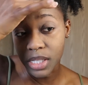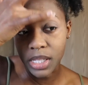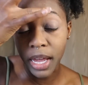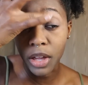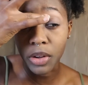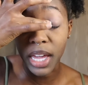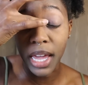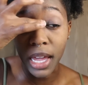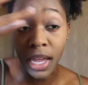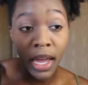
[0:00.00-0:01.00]
It's like,
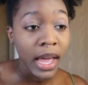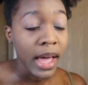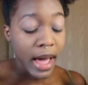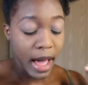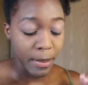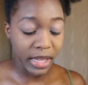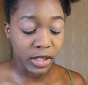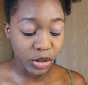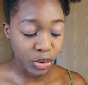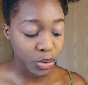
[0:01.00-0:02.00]
okay, I'm at
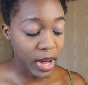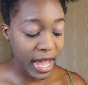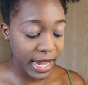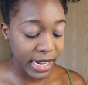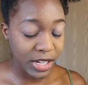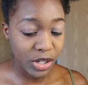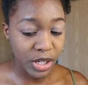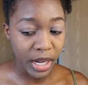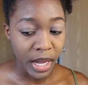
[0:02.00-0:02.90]
this new age